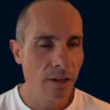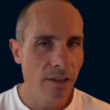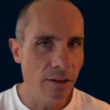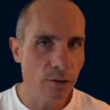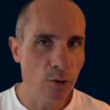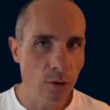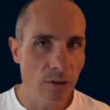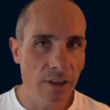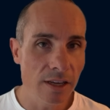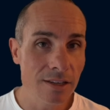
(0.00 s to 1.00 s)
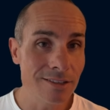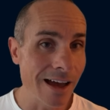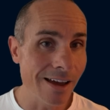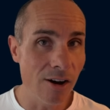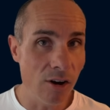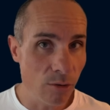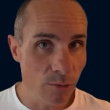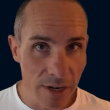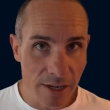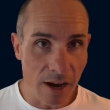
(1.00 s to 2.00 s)
The other cool thing is I
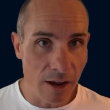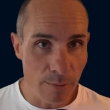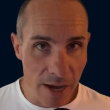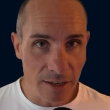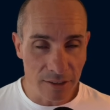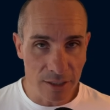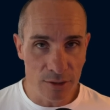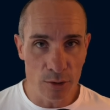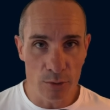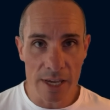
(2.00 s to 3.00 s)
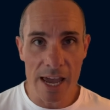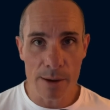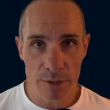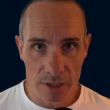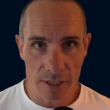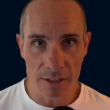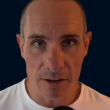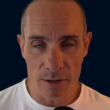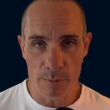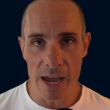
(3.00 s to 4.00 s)
already automatically do captioning
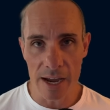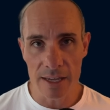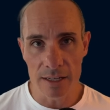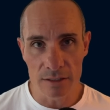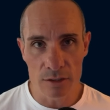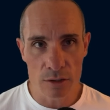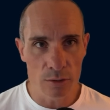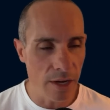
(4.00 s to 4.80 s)
on the back end too.